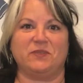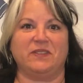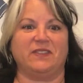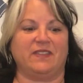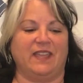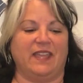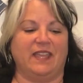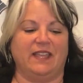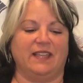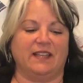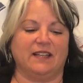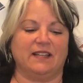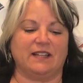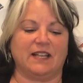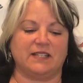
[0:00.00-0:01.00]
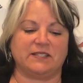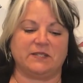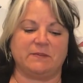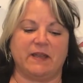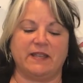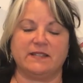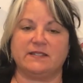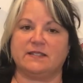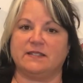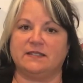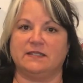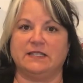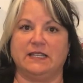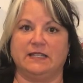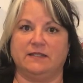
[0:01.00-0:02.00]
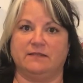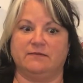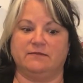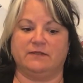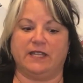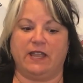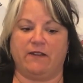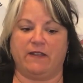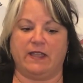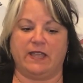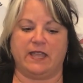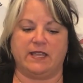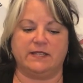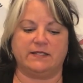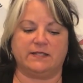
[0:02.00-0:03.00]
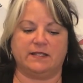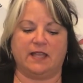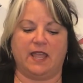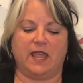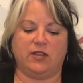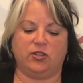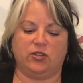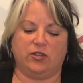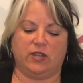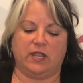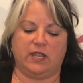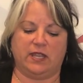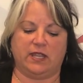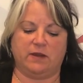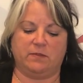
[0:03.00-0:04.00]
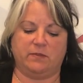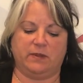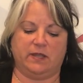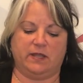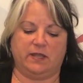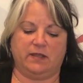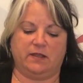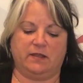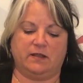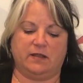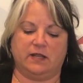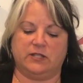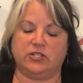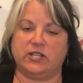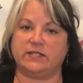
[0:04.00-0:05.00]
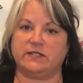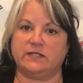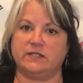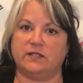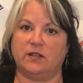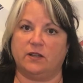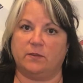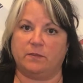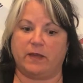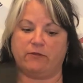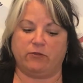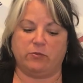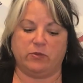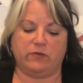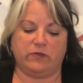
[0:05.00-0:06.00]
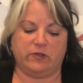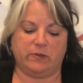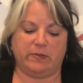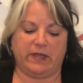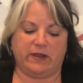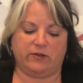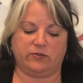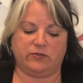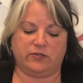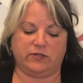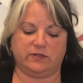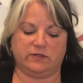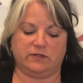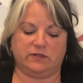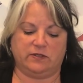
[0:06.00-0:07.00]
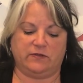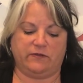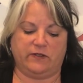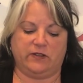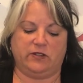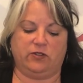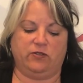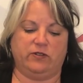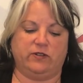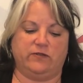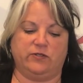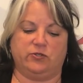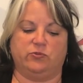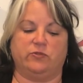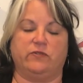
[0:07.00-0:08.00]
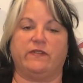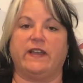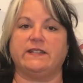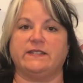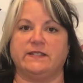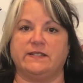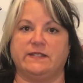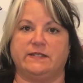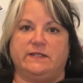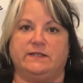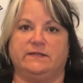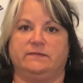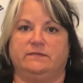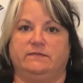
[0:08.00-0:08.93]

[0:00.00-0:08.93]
with a customized carrying case, and it can be adjusted by removing the panels to fit your individual devices.